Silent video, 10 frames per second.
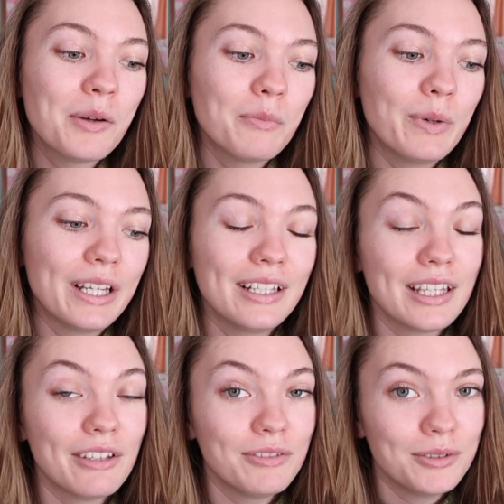But
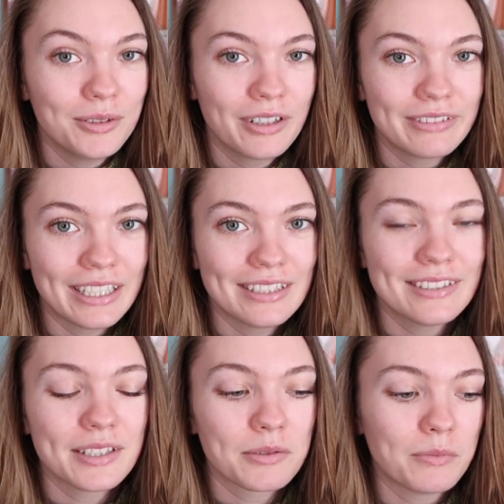if you do have kids,
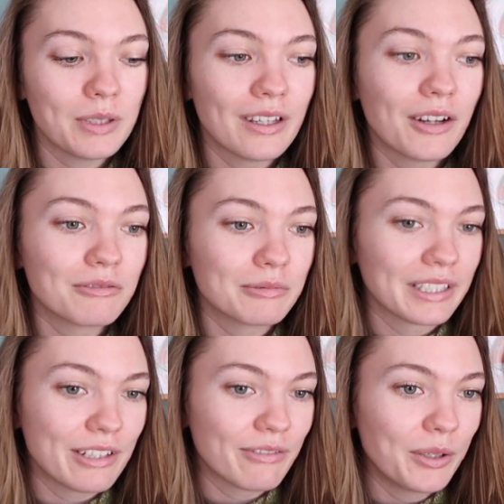this would be a
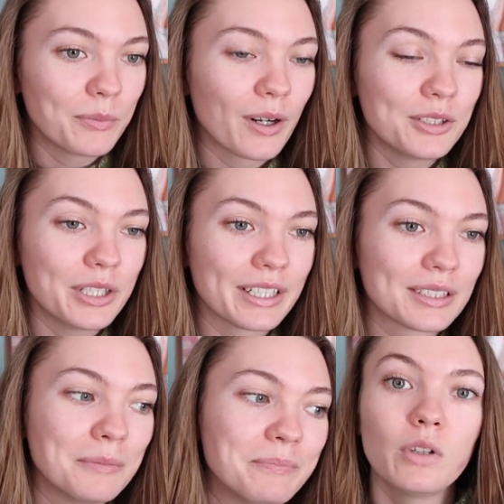really fun
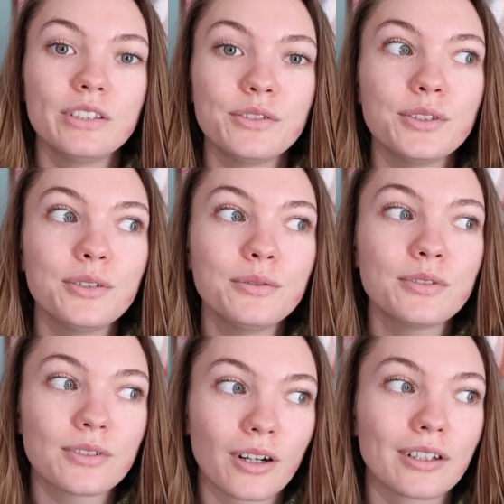project. Once you
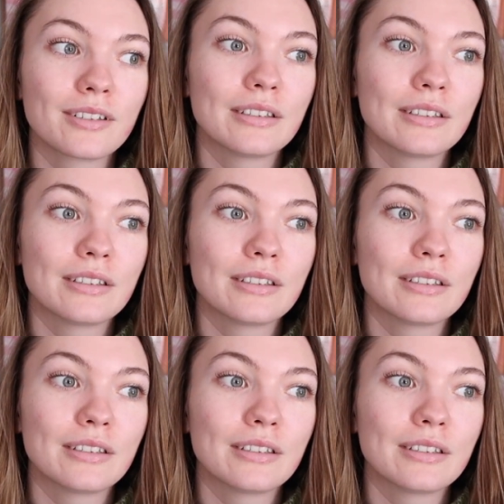start